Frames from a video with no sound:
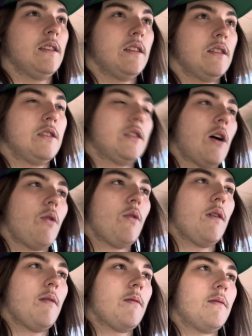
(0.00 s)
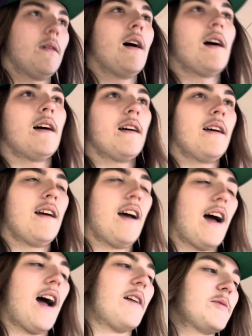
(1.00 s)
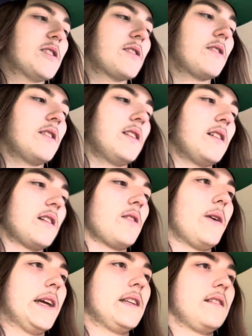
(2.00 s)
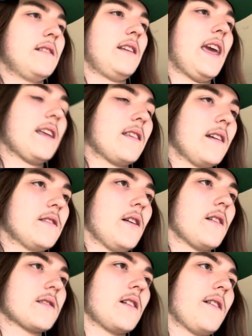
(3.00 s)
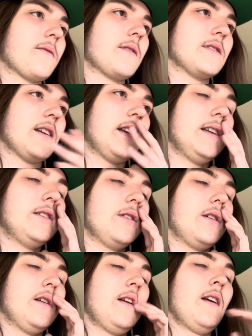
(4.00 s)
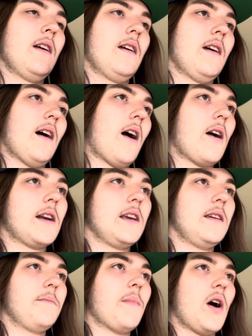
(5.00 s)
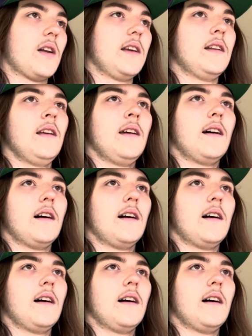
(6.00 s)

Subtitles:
So I'm just gonna go ahead and yank the exhaust off, because I need to, already bought it.